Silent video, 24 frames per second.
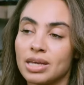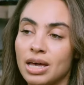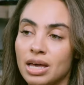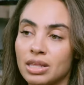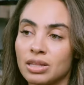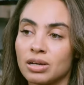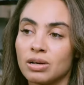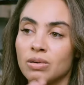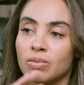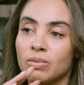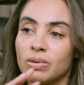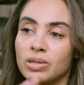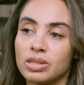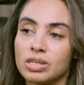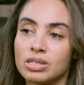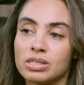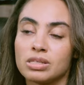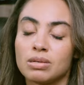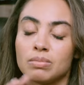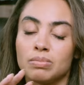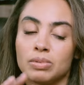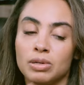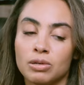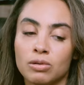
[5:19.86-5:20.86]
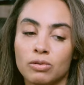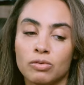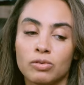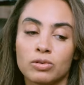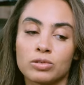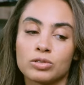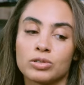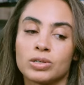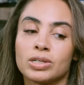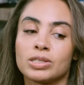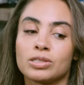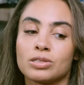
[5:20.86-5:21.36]
together with this
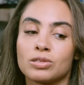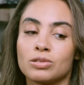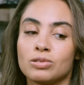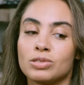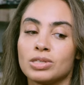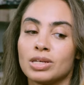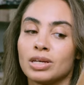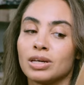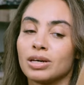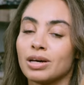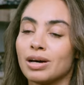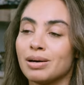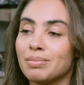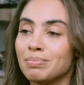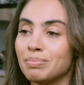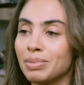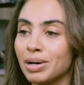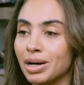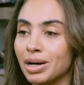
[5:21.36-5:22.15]
beautiful translucent gum